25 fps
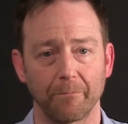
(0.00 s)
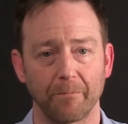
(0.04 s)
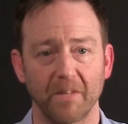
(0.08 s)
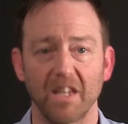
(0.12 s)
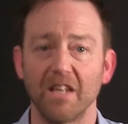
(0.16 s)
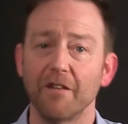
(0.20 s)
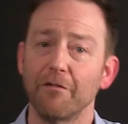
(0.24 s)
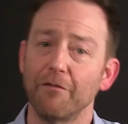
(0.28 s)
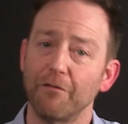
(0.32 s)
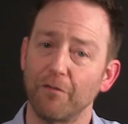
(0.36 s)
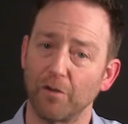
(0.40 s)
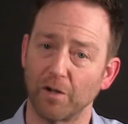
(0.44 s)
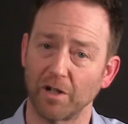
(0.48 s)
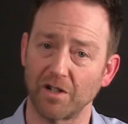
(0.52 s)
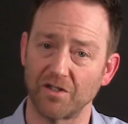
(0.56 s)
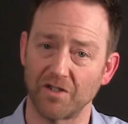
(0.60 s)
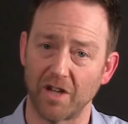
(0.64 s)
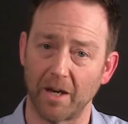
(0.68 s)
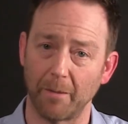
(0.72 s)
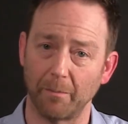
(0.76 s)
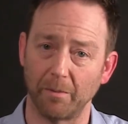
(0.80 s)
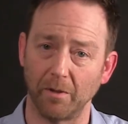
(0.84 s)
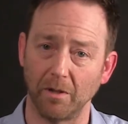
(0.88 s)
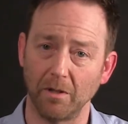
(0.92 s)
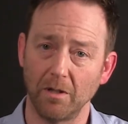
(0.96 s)
If, for
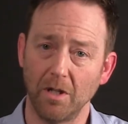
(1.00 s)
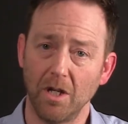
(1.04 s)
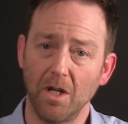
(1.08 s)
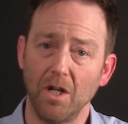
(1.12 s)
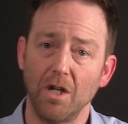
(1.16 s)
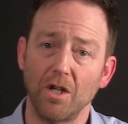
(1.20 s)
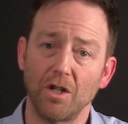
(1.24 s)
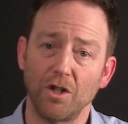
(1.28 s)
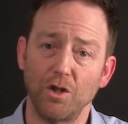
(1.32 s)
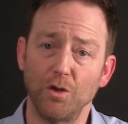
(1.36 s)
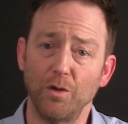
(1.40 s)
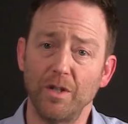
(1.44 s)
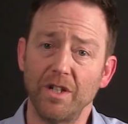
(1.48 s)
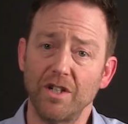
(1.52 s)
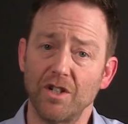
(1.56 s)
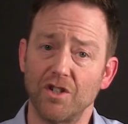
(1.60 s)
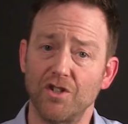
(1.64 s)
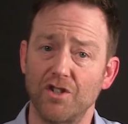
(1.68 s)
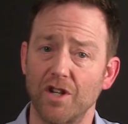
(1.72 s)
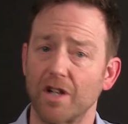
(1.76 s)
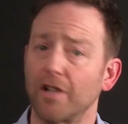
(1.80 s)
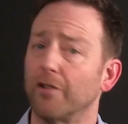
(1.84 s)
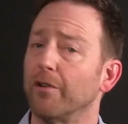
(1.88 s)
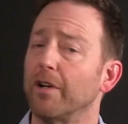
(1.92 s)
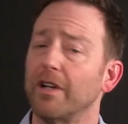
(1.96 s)
example, you need to
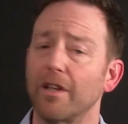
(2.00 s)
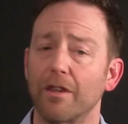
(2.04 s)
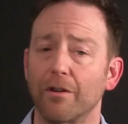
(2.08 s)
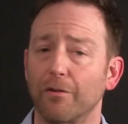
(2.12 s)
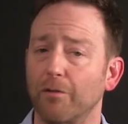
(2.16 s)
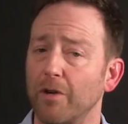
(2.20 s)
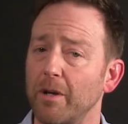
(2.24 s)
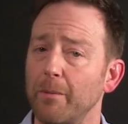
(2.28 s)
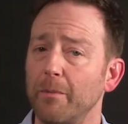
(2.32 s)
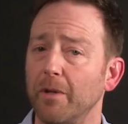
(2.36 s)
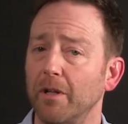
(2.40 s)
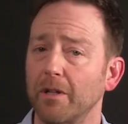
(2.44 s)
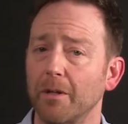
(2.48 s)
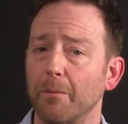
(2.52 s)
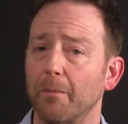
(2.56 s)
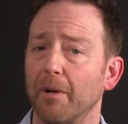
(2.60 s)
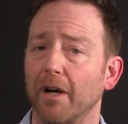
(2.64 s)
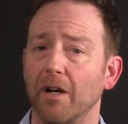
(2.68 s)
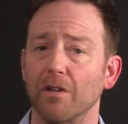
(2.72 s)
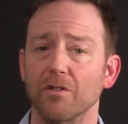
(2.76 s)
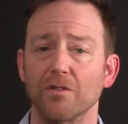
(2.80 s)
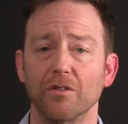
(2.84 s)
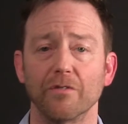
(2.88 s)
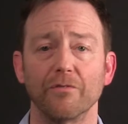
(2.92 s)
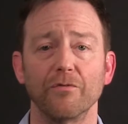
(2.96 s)
generate £3 million
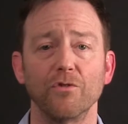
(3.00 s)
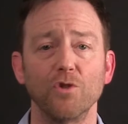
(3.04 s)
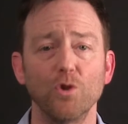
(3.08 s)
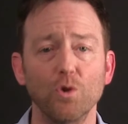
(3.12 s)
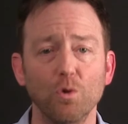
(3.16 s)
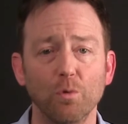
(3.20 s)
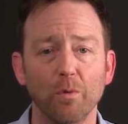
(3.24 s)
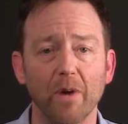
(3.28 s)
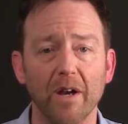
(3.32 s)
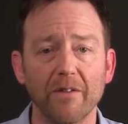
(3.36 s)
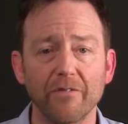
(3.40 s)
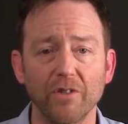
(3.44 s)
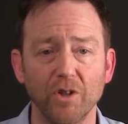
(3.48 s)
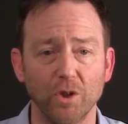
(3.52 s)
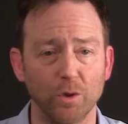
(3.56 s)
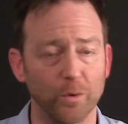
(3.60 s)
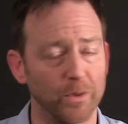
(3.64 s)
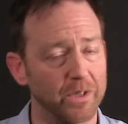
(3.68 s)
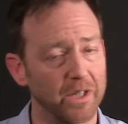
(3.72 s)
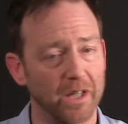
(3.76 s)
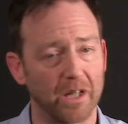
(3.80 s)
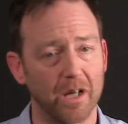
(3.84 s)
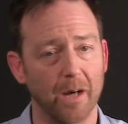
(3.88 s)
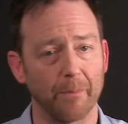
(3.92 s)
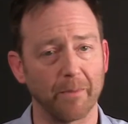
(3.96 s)
of new revenue in
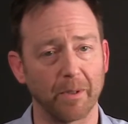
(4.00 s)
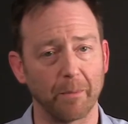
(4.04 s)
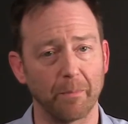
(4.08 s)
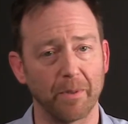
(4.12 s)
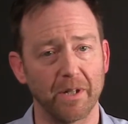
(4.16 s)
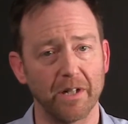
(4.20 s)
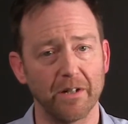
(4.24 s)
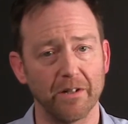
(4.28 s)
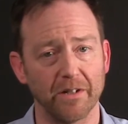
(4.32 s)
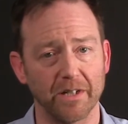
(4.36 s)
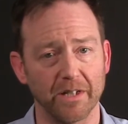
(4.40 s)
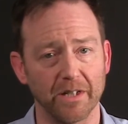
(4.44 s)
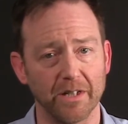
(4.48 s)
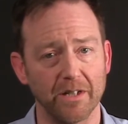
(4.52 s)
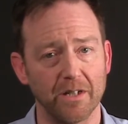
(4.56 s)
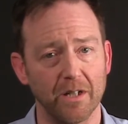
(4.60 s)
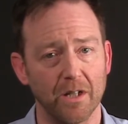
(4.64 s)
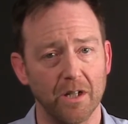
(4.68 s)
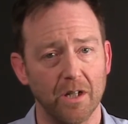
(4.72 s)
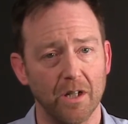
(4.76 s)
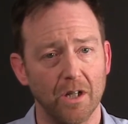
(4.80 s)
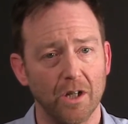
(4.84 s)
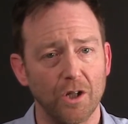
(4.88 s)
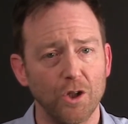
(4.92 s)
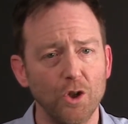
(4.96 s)
the coming period,
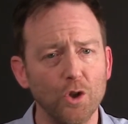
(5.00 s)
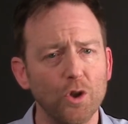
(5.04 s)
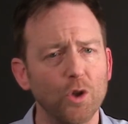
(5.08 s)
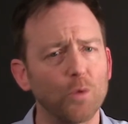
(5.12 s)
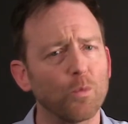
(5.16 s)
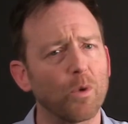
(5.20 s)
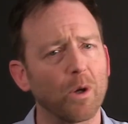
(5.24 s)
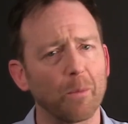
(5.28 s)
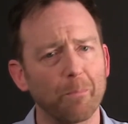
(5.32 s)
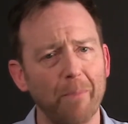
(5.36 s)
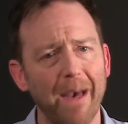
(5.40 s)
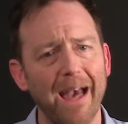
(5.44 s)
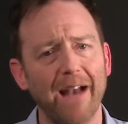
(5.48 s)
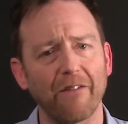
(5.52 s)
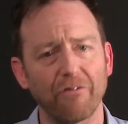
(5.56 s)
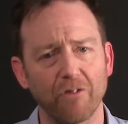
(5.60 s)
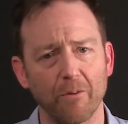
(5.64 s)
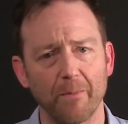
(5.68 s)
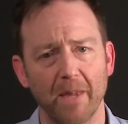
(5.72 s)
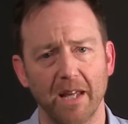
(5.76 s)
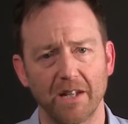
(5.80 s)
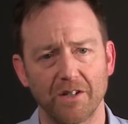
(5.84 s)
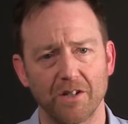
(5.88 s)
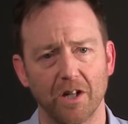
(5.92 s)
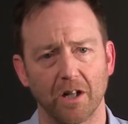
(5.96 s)
you can work back from
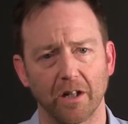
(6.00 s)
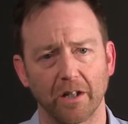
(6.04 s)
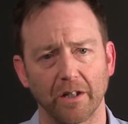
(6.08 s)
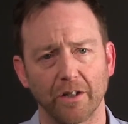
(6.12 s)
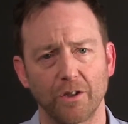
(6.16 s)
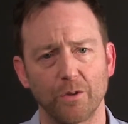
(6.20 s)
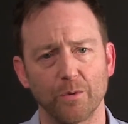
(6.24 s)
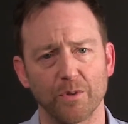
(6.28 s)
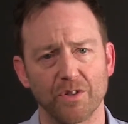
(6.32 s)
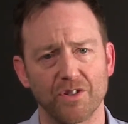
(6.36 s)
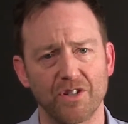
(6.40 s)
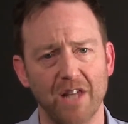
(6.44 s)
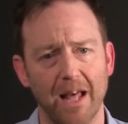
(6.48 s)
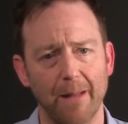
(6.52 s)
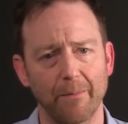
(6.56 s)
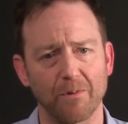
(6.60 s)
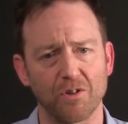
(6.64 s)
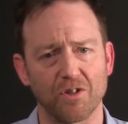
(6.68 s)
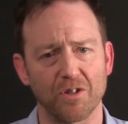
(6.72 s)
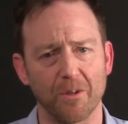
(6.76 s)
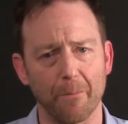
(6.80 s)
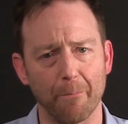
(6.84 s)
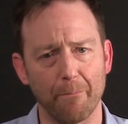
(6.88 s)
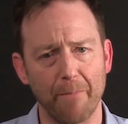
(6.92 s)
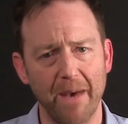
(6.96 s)
that target to
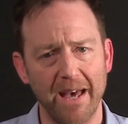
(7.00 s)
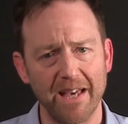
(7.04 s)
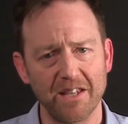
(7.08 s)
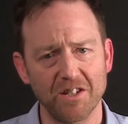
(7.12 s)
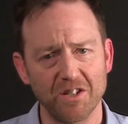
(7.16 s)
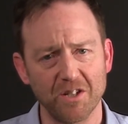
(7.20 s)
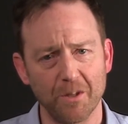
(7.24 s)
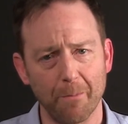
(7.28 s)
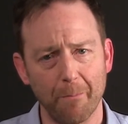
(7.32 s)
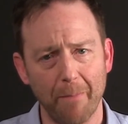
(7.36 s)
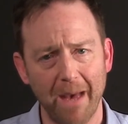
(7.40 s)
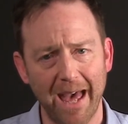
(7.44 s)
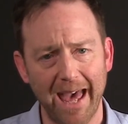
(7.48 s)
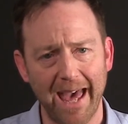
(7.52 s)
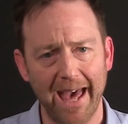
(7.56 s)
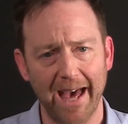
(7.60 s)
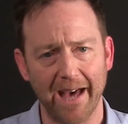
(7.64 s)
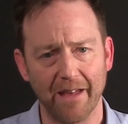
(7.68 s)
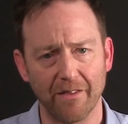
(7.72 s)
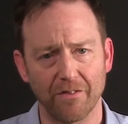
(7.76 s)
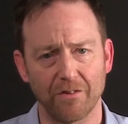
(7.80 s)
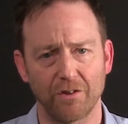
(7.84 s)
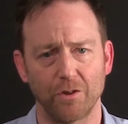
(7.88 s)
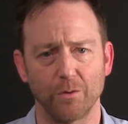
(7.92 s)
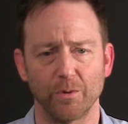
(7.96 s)
establish the best
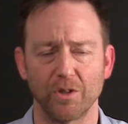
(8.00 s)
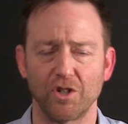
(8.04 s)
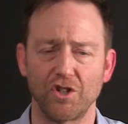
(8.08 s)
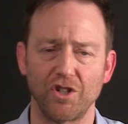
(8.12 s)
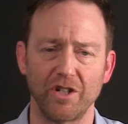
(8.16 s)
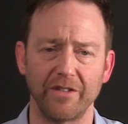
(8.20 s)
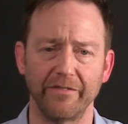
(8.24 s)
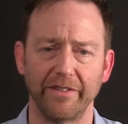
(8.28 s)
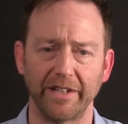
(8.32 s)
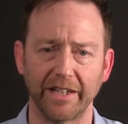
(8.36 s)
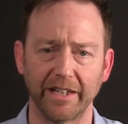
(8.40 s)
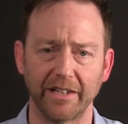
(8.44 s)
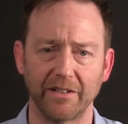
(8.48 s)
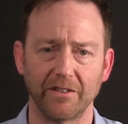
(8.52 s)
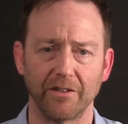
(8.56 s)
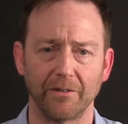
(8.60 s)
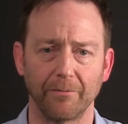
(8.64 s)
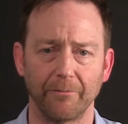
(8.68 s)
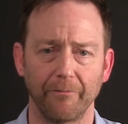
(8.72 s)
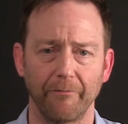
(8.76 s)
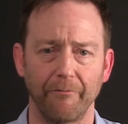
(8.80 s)
path to achieving it.